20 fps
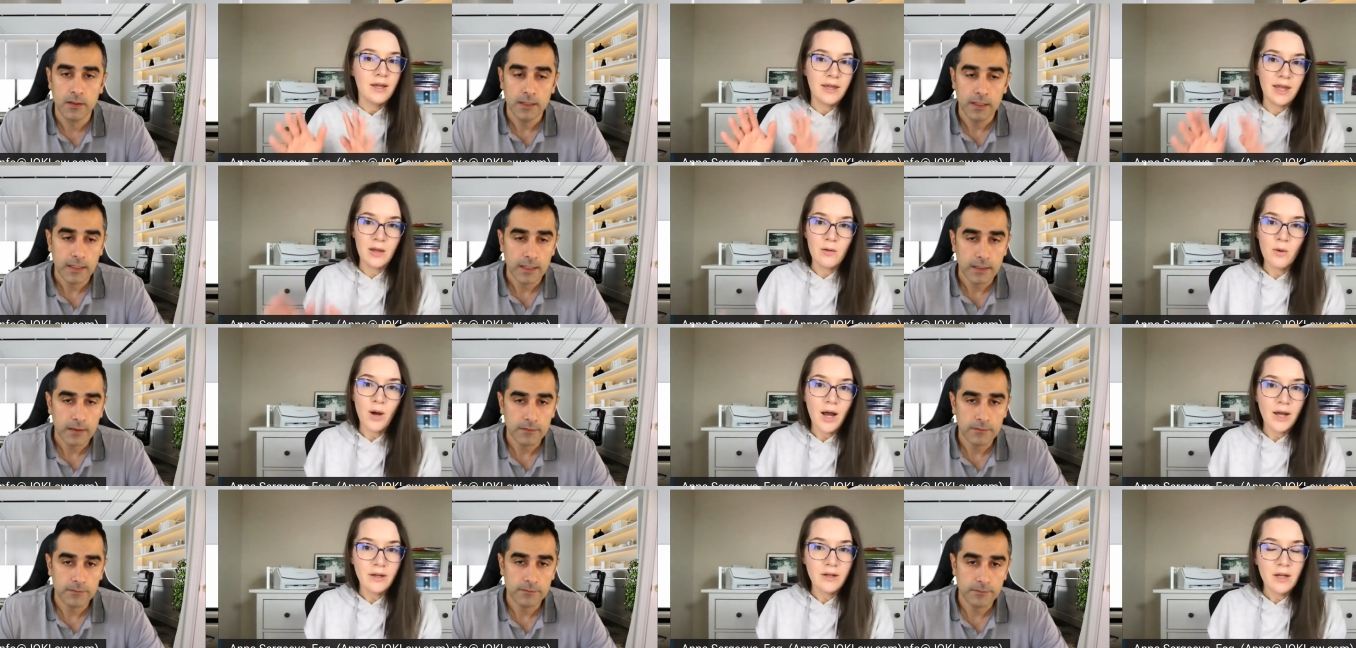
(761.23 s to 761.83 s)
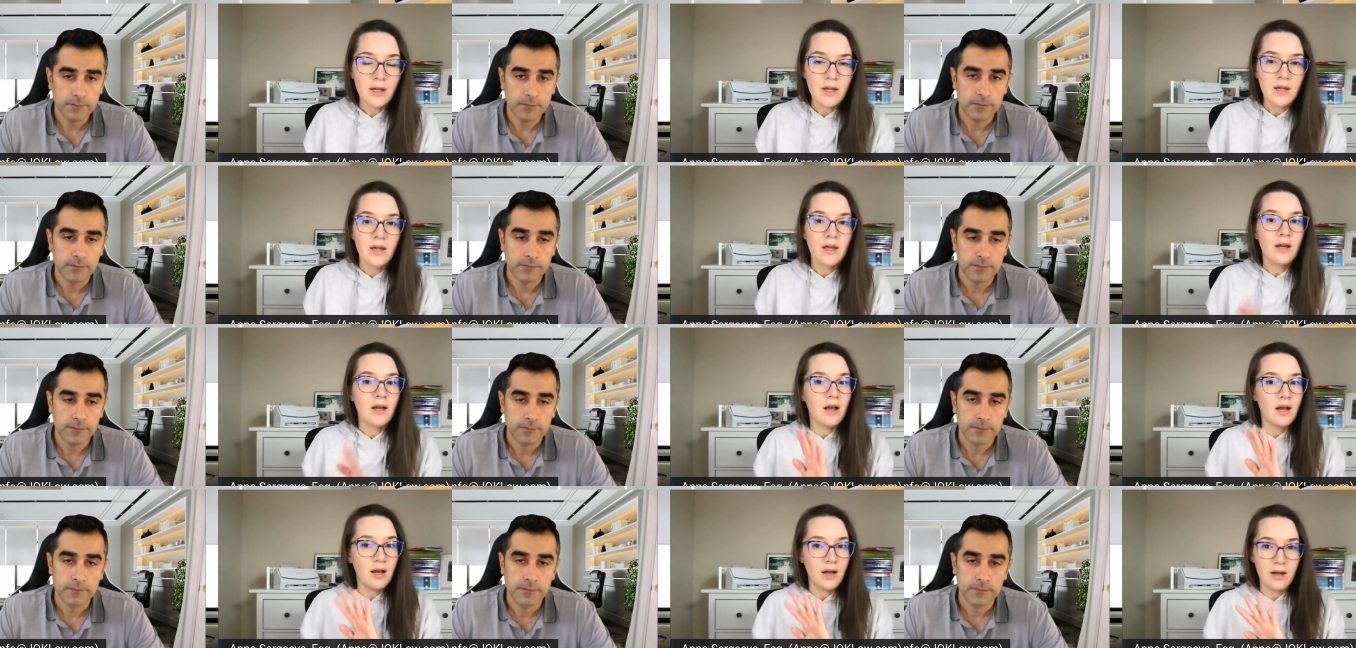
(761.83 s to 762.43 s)
Speaker 1: K1,
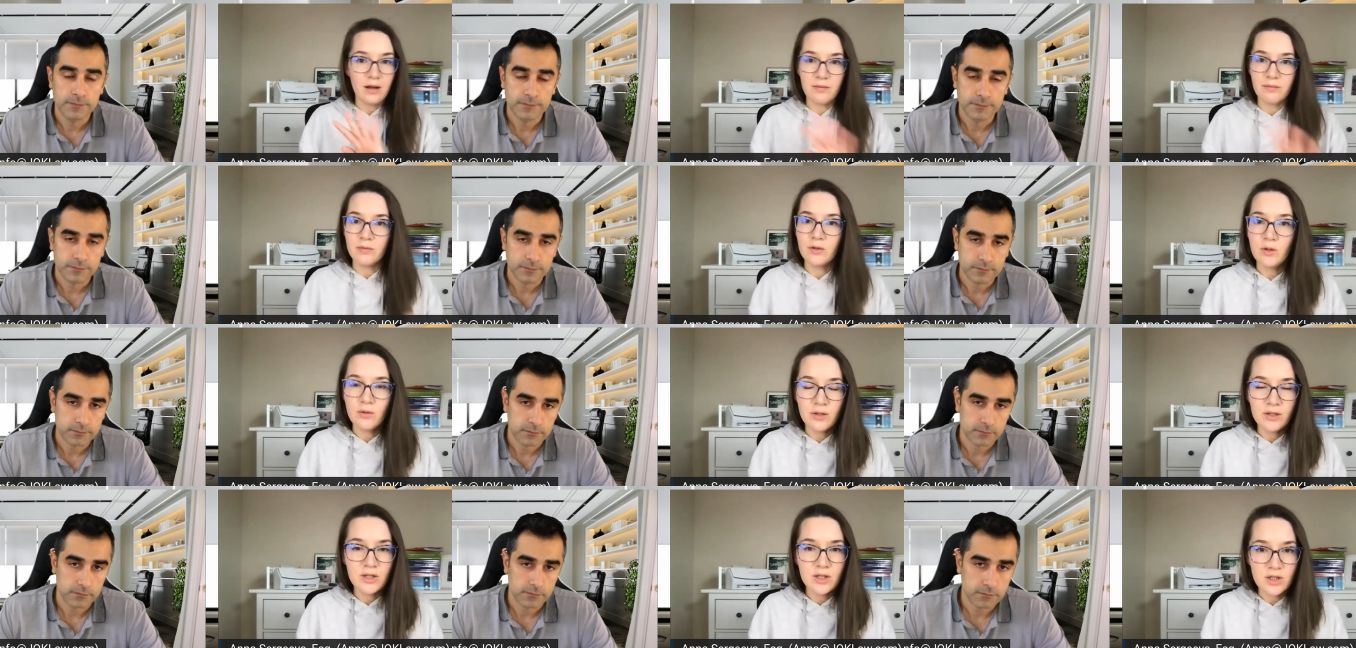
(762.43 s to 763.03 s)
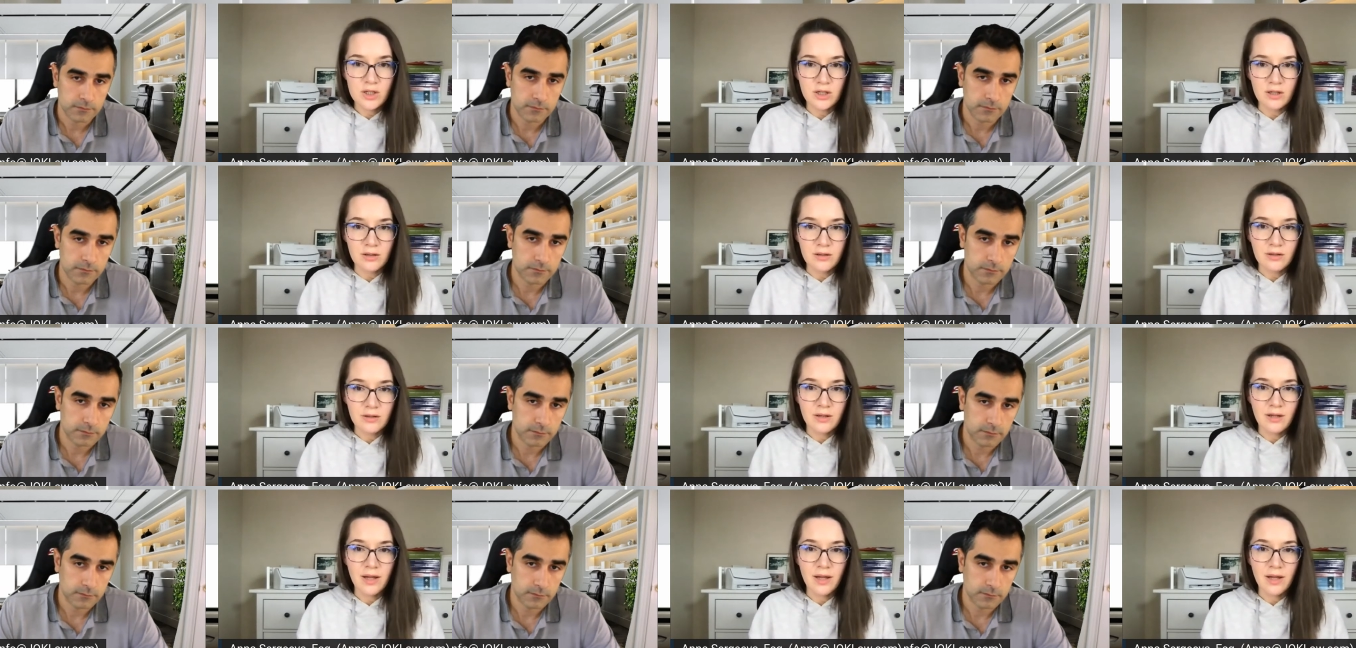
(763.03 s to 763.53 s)
uh, new edition.